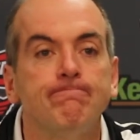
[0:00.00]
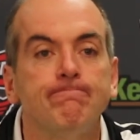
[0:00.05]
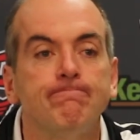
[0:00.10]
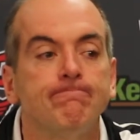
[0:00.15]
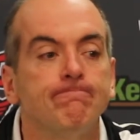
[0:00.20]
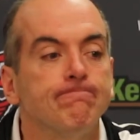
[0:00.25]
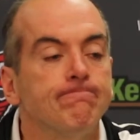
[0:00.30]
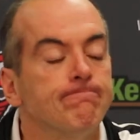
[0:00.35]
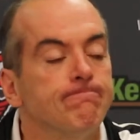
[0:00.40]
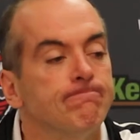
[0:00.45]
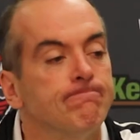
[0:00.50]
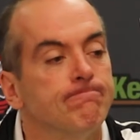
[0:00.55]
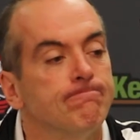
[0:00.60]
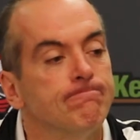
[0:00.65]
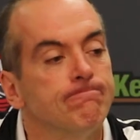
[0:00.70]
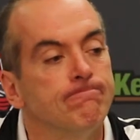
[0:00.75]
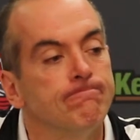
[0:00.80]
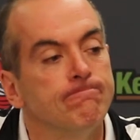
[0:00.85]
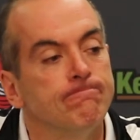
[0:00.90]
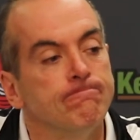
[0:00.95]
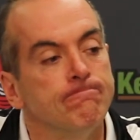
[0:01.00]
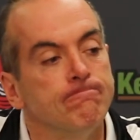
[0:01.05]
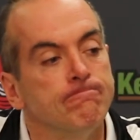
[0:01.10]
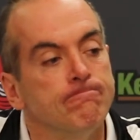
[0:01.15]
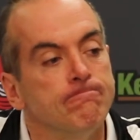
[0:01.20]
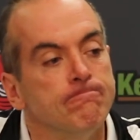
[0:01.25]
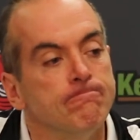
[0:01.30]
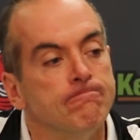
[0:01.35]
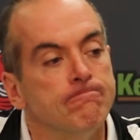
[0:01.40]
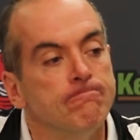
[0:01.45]
do you shift now? Just
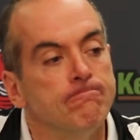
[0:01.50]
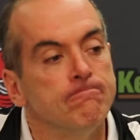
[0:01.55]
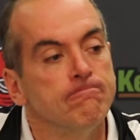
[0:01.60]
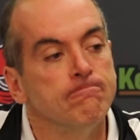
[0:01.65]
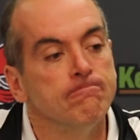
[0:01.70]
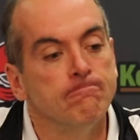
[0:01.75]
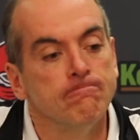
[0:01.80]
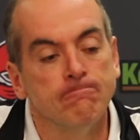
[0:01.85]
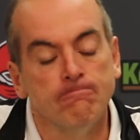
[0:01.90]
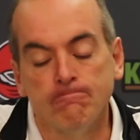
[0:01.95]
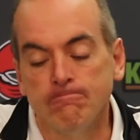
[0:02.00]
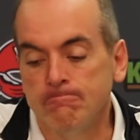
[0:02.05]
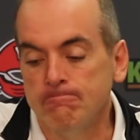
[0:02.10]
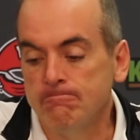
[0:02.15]
the focus of